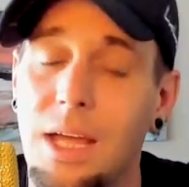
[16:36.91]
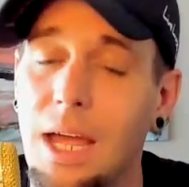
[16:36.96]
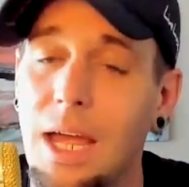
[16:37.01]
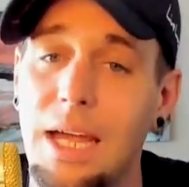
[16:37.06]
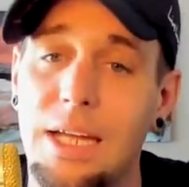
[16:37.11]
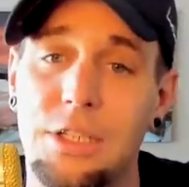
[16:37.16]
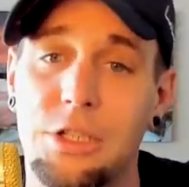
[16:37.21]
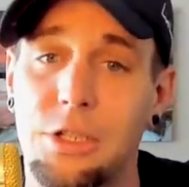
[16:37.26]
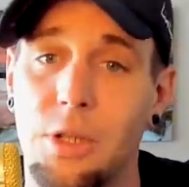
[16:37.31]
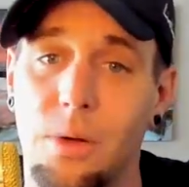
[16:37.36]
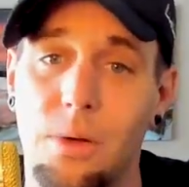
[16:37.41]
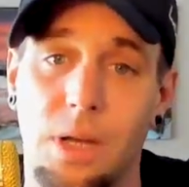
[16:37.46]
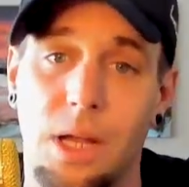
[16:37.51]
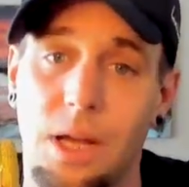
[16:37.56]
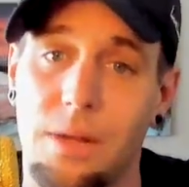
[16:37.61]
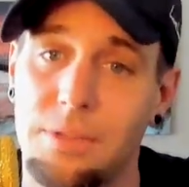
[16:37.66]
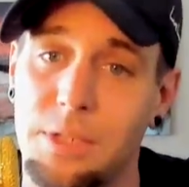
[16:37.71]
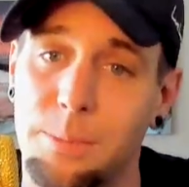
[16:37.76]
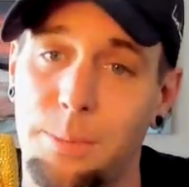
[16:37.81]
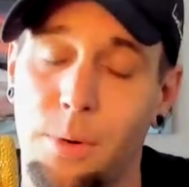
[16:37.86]
and show
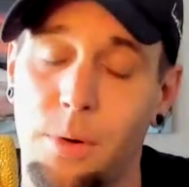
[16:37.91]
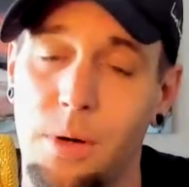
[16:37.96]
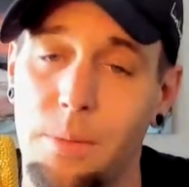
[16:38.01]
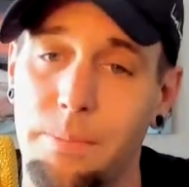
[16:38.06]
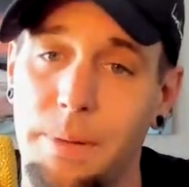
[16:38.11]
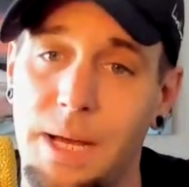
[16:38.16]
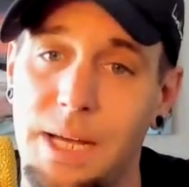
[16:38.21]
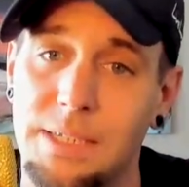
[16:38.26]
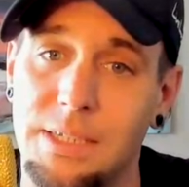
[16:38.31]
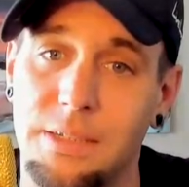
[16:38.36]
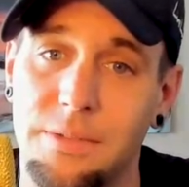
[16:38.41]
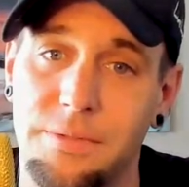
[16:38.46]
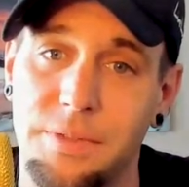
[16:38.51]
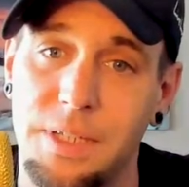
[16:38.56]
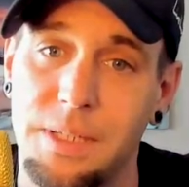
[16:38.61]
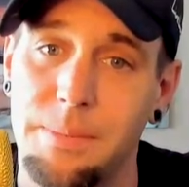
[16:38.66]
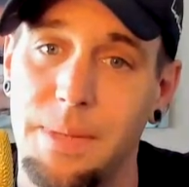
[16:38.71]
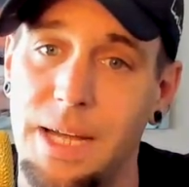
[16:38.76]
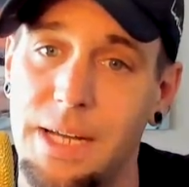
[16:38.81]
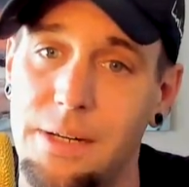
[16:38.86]
love, support, and positive
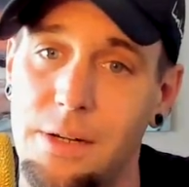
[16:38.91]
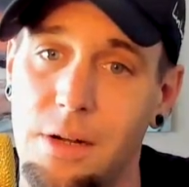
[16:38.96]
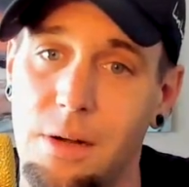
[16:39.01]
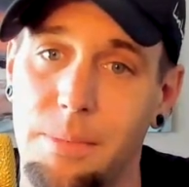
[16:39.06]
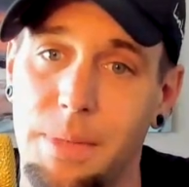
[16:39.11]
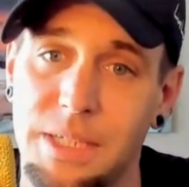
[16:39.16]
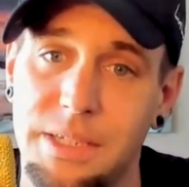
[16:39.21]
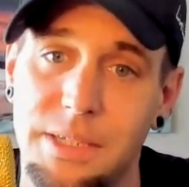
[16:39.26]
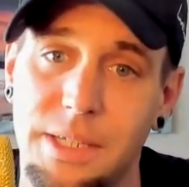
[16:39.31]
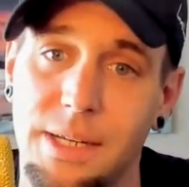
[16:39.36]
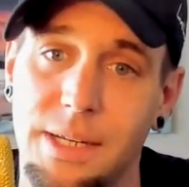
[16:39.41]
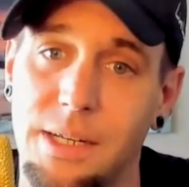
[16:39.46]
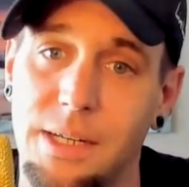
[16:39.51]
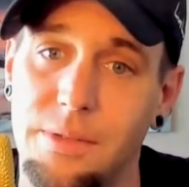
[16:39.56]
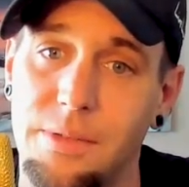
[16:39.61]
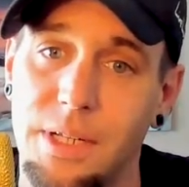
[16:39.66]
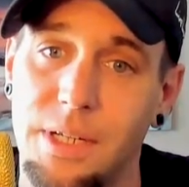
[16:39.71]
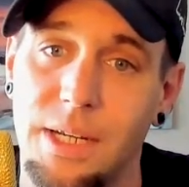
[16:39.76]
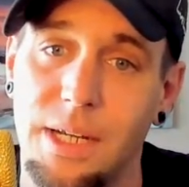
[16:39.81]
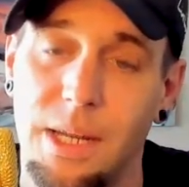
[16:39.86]
feedback here on my channel
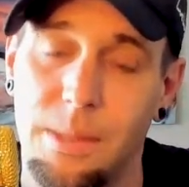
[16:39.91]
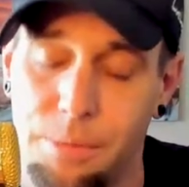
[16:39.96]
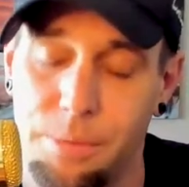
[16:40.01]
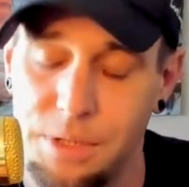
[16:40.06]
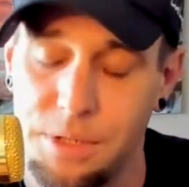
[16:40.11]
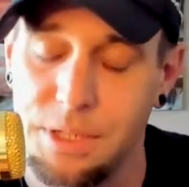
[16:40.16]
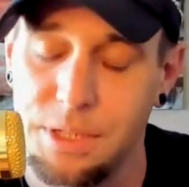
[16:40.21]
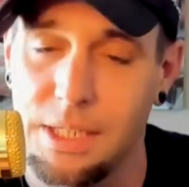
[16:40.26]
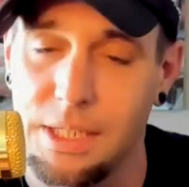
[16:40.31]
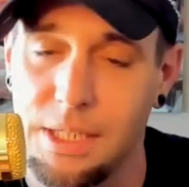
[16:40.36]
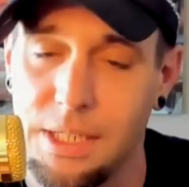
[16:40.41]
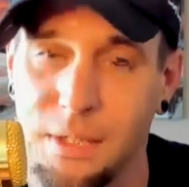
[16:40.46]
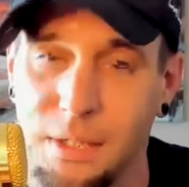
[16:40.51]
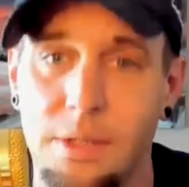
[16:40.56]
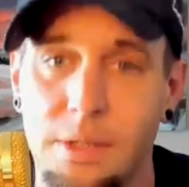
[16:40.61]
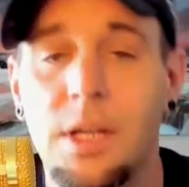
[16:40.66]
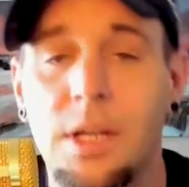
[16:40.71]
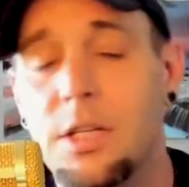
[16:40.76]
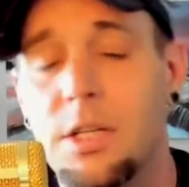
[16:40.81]
every day. I appreciate y'all.